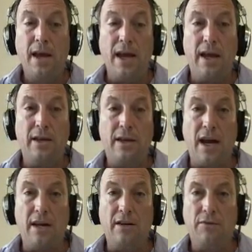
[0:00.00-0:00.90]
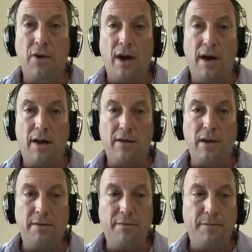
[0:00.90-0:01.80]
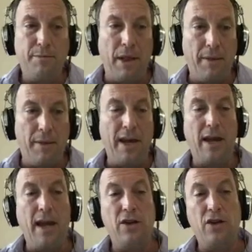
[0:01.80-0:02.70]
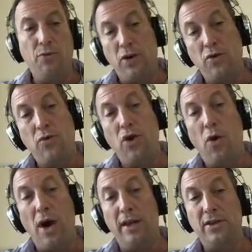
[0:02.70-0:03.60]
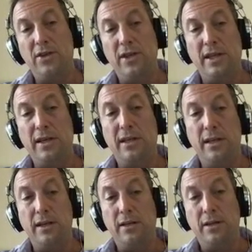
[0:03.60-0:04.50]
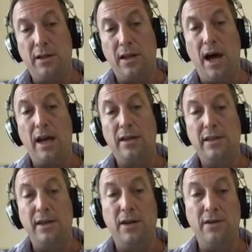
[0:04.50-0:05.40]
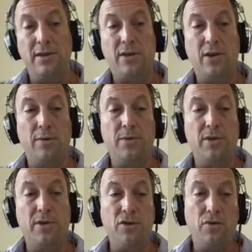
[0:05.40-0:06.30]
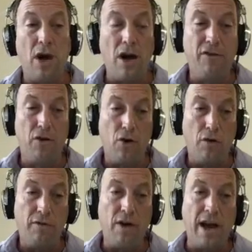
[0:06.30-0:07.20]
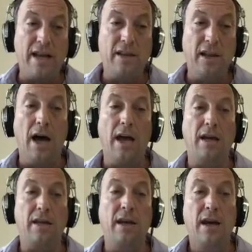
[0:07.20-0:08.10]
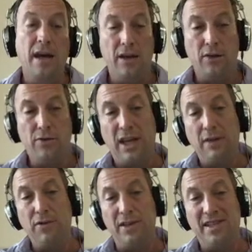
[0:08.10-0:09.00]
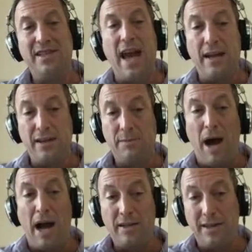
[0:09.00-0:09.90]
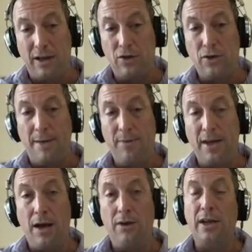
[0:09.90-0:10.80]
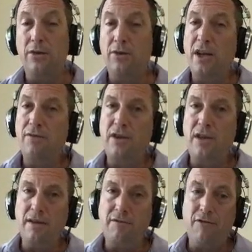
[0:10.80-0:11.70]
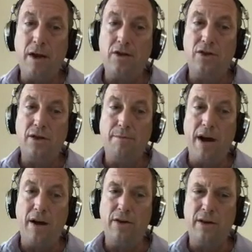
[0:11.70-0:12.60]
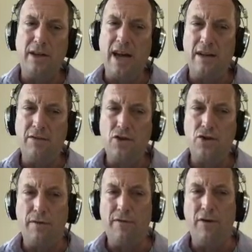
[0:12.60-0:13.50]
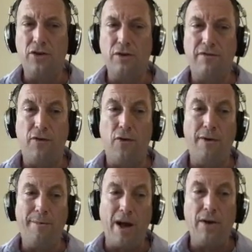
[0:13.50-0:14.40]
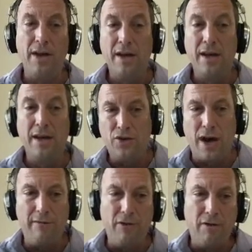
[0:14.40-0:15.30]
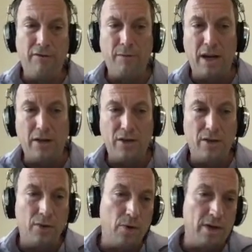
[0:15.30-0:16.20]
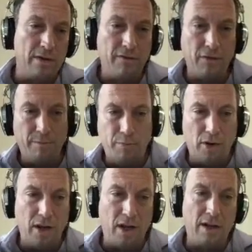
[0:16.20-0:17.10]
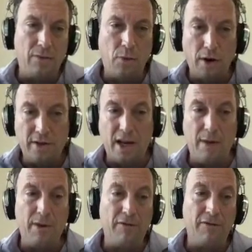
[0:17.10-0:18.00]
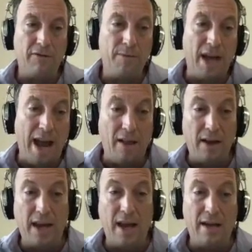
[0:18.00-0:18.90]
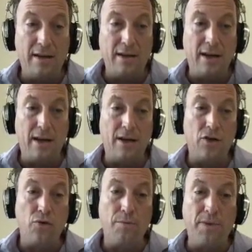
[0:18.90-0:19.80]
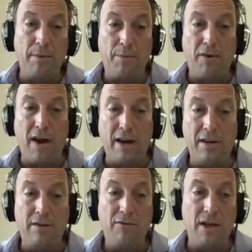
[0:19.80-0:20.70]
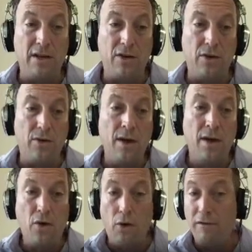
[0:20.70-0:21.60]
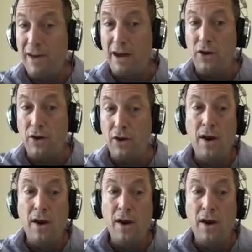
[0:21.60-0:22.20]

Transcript: And kind of play on that, when you go on to the lines there in the terms, if you hover over any line, it'll give you a status box that'll drop down, and it'll give you the information about, in kind of a short version form, about the driver information, the reason for the booking, where it's coming from, the allocated group that provided the vehicle or vendor,